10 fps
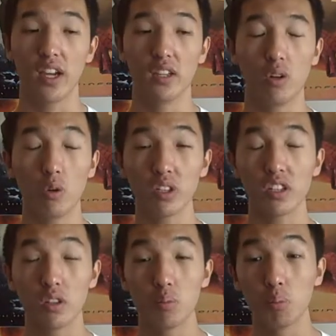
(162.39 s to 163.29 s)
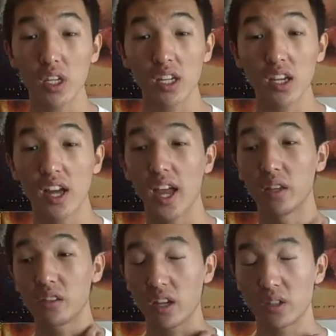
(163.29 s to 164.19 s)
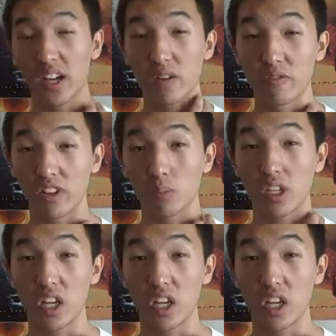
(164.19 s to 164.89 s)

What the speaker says: and only me and this other guy in front of